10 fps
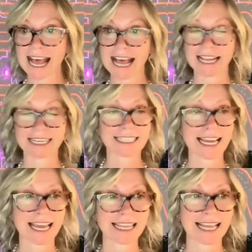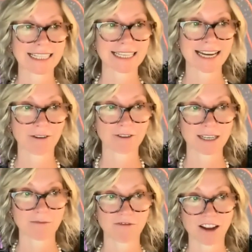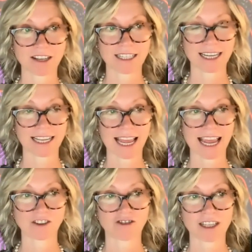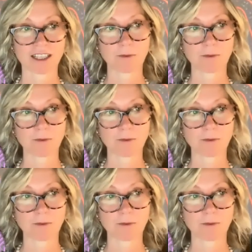and uh, that's in our deep funding entries.